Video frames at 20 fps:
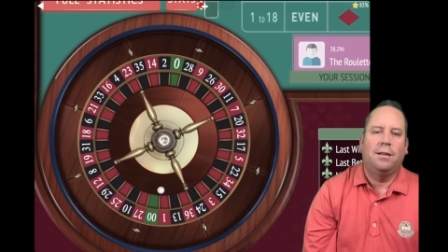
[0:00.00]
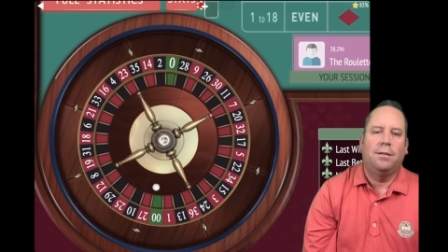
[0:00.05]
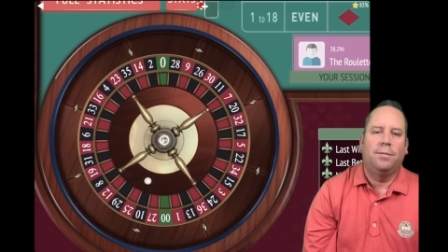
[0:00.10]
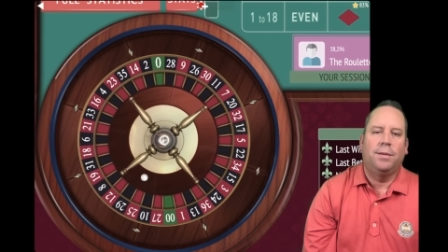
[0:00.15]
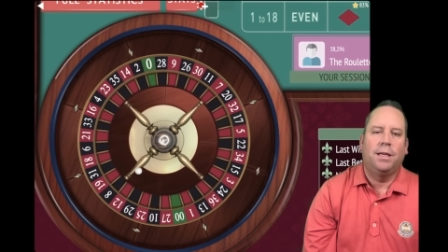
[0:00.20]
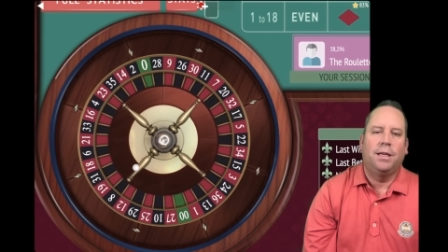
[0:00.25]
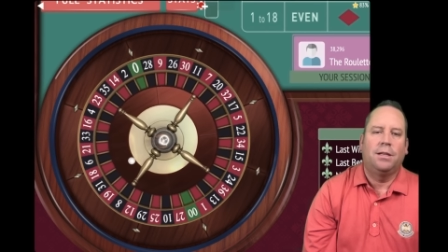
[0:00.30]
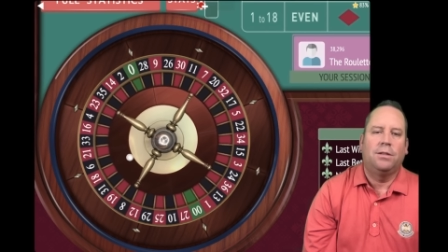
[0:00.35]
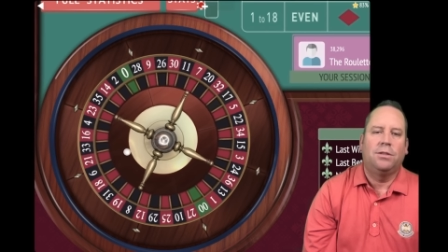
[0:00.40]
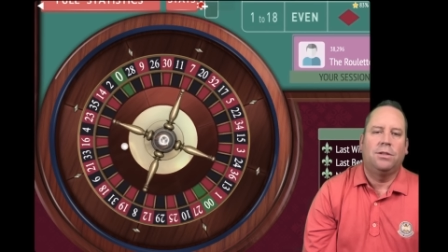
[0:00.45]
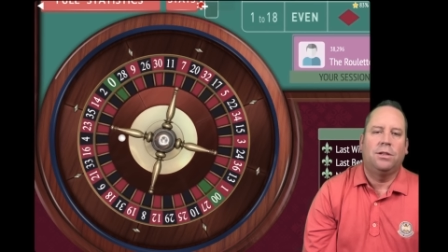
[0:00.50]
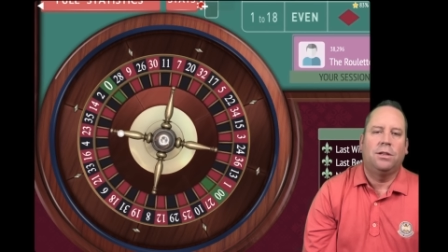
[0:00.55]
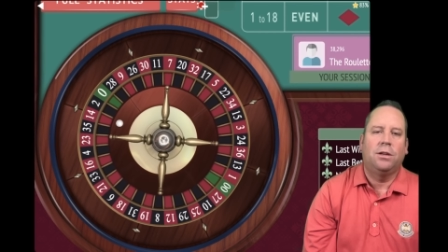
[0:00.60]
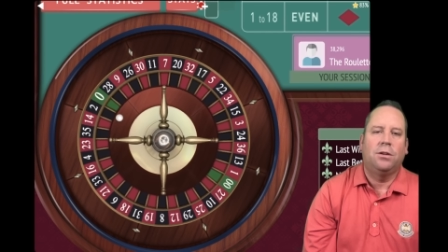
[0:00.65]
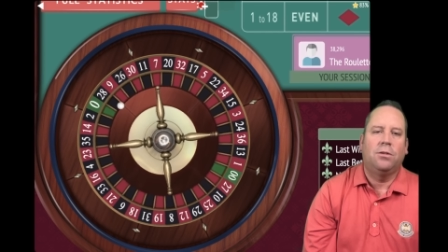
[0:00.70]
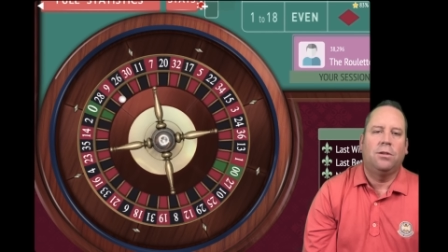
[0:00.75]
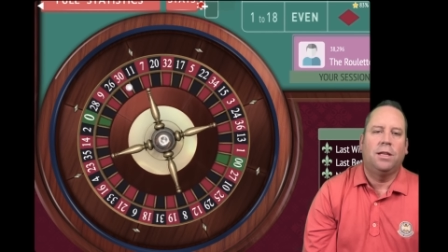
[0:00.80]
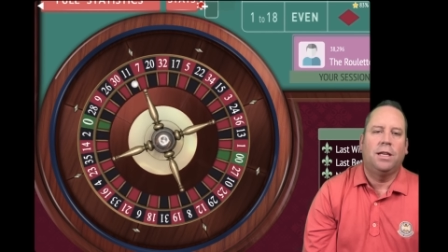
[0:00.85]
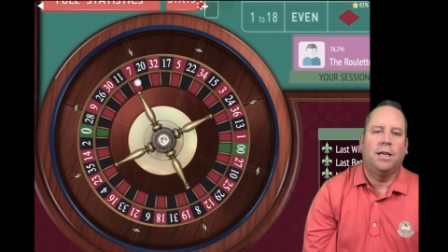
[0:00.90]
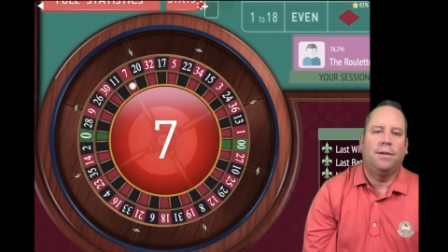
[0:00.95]
because you
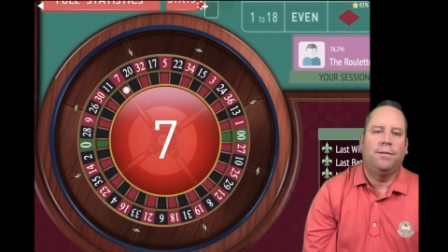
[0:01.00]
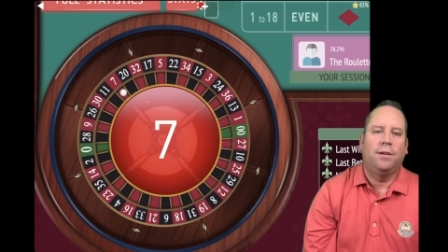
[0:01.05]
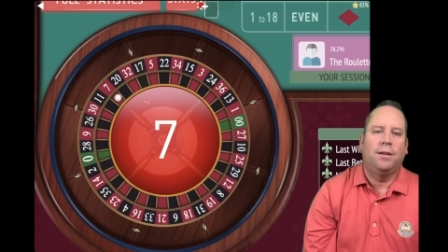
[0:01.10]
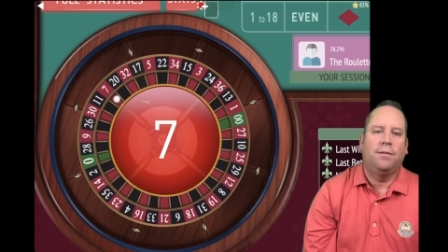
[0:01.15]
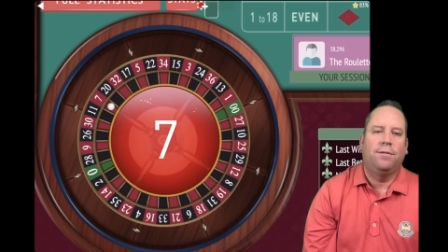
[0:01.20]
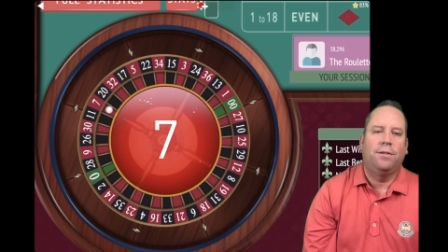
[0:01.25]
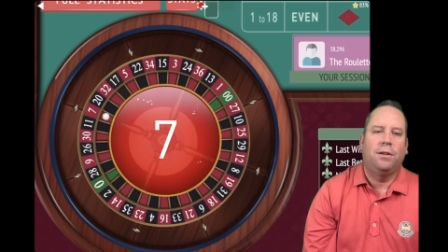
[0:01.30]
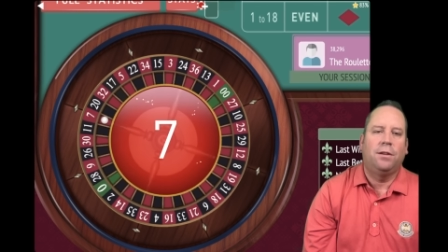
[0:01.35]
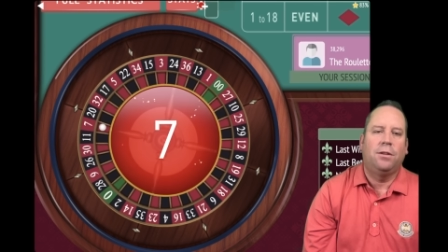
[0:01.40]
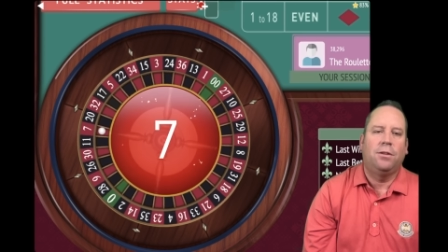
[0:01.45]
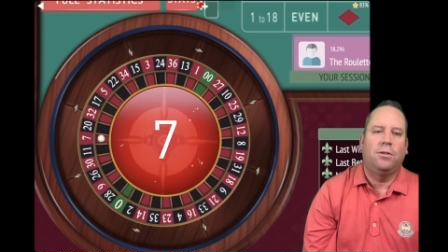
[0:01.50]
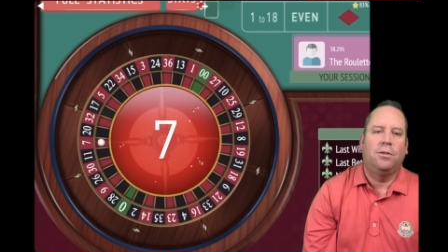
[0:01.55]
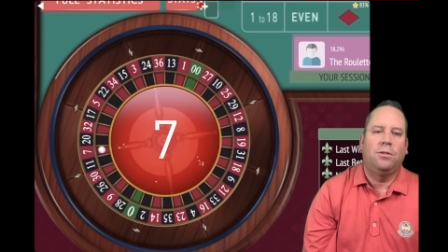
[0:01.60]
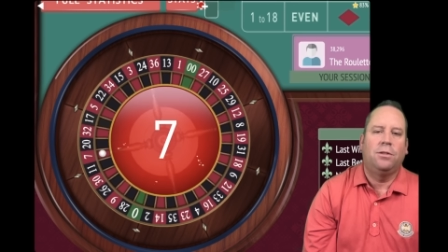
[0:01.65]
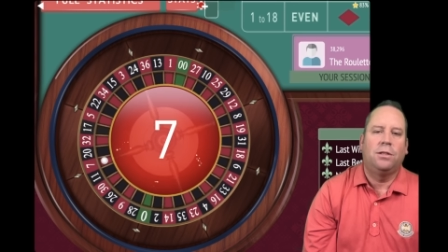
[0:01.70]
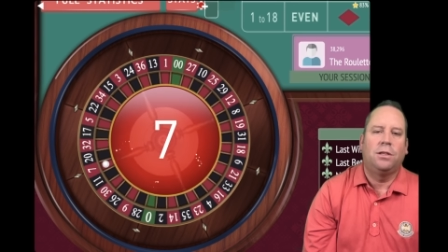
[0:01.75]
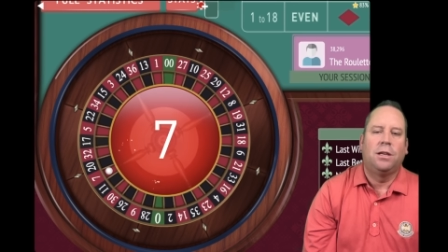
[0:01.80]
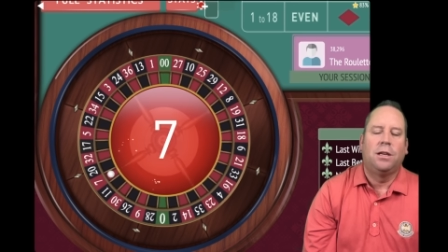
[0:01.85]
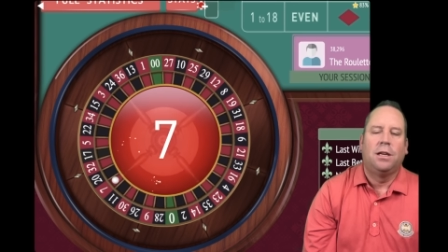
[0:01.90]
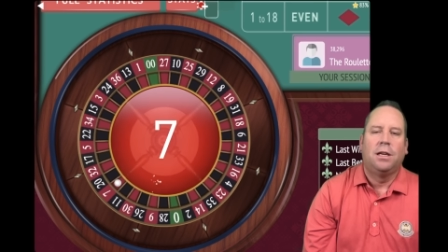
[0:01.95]
know that even if you lose,